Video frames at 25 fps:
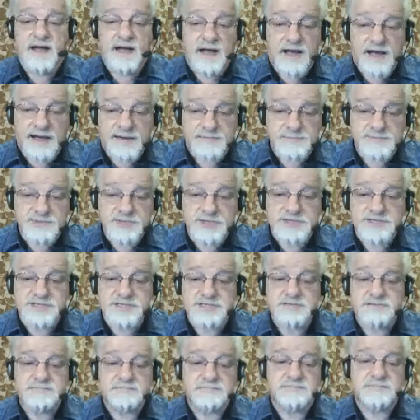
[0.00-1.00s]
I'm just
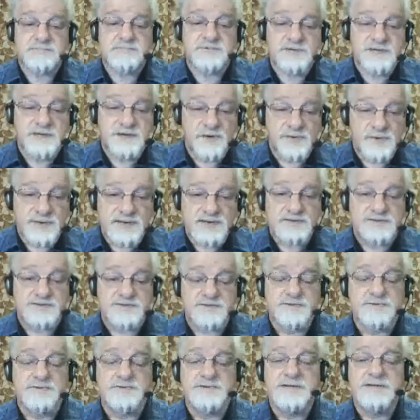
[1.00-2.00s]
going
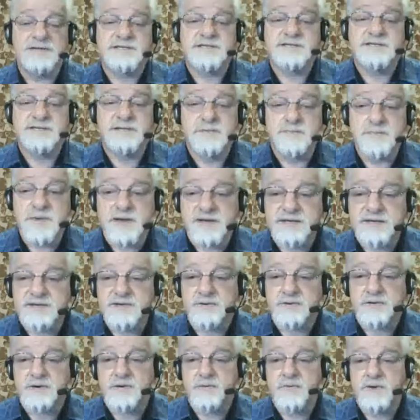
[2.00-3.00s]
through this to make
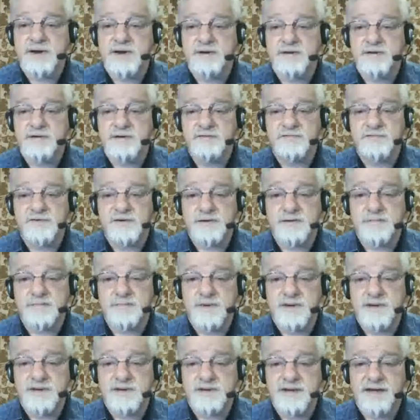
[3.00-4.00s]
you aware of them.
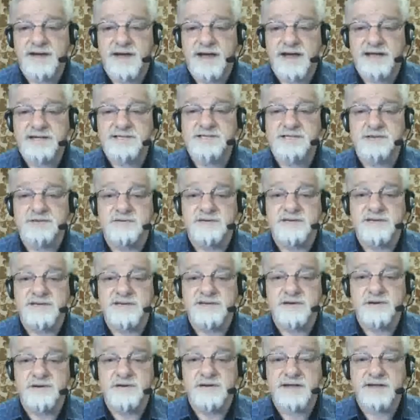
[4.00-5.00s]
I certainly
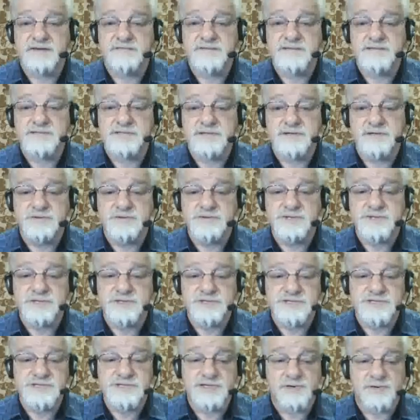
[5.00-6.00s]
don't have the
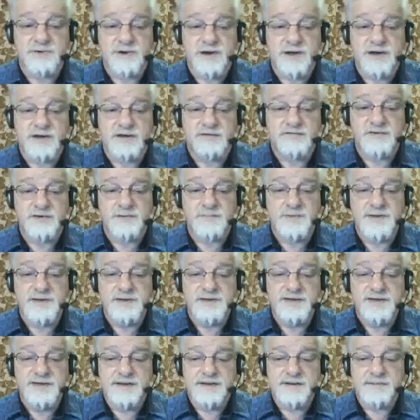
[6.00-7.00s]
solutions to all of them,
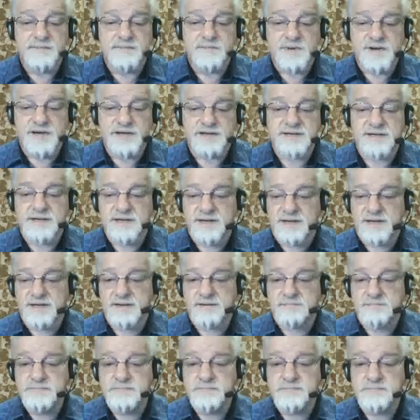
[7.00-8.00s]
but
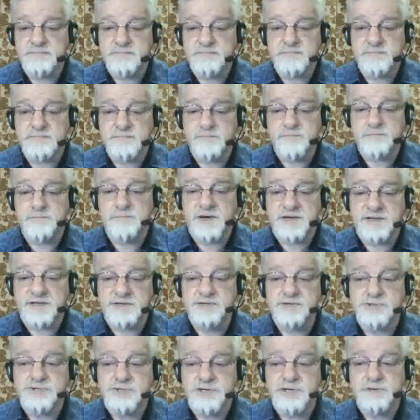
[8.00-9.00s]
um, but
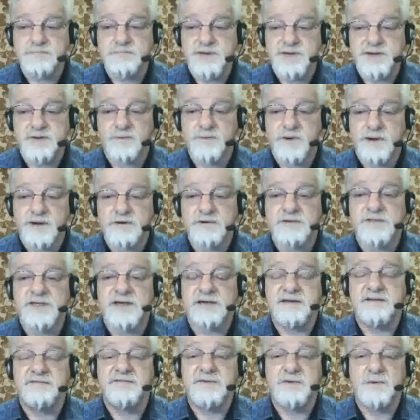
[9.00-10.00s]
you should be aware
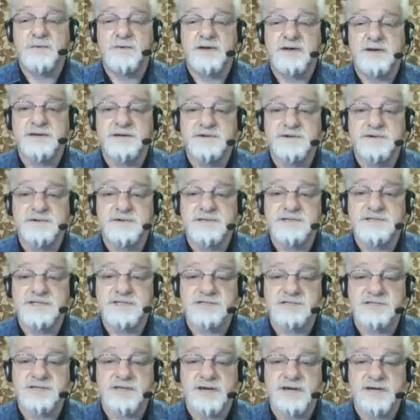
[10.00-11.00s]
that if you want to do this
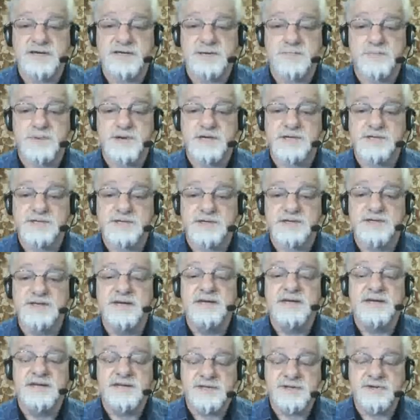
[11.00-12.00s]
as an occupation,
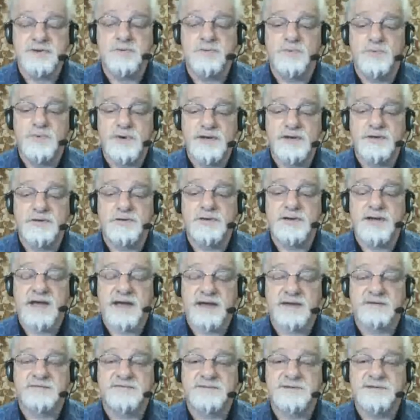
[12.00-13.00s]
you will
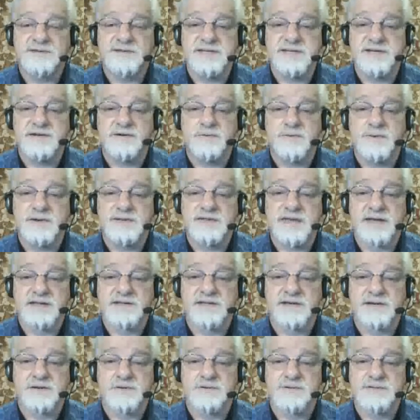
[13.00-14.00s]
have to deal with
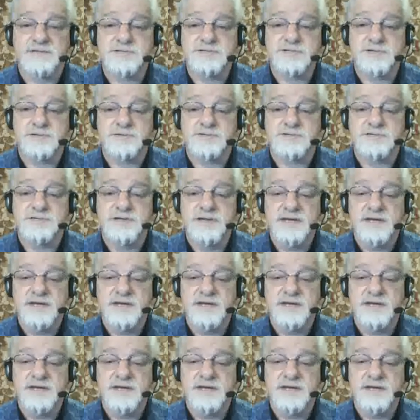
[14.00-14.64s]
ethical issues